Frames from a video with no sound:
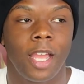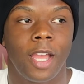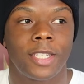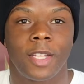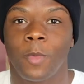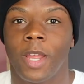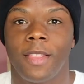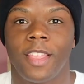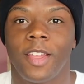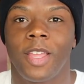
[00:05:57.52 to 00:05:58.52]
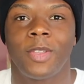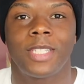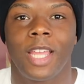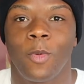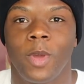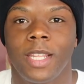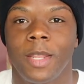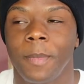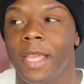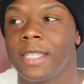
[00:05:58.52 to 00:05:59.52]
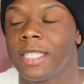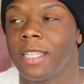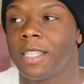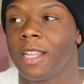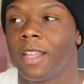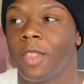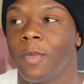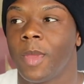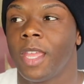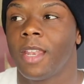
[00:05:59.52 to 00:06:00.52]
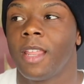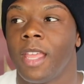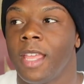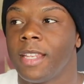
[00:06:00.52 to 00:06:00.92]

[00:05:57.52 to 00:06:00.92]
uh, somewhere out there. It's like, what did the man say to the other man